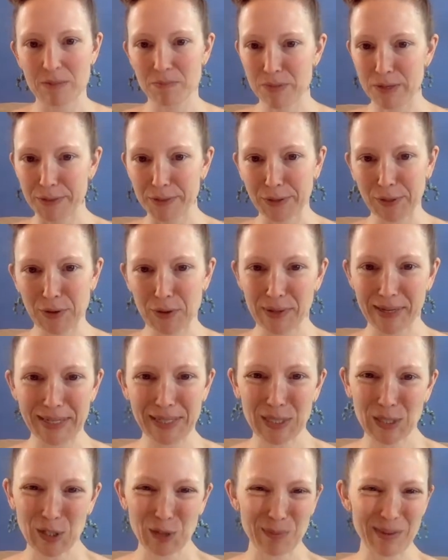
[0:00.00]
musical
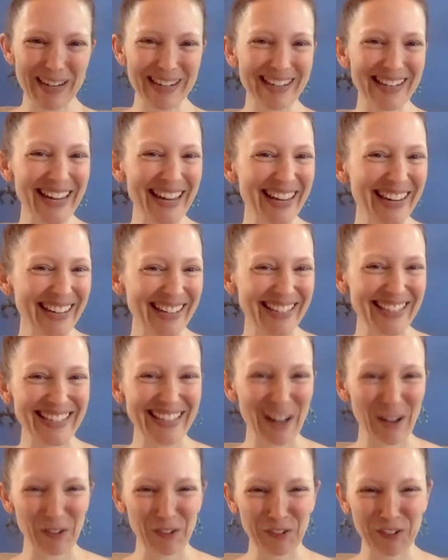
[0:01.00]
instrument in
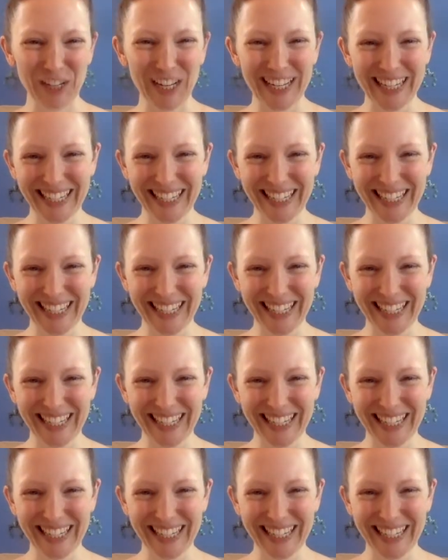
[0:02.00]
itself.